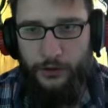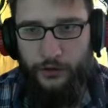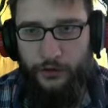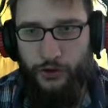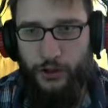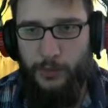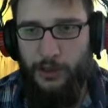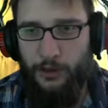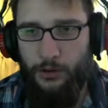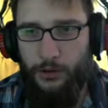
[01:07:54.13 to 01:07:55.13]

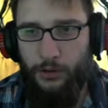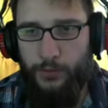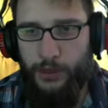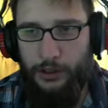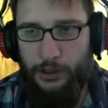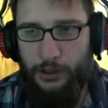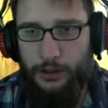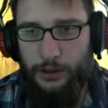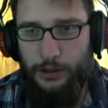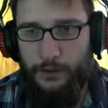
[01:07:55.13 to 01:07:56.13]
Journeyman lockpick.
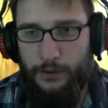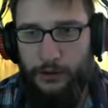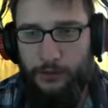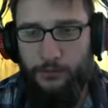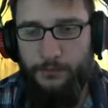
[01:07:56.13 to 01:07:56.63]
Thank you.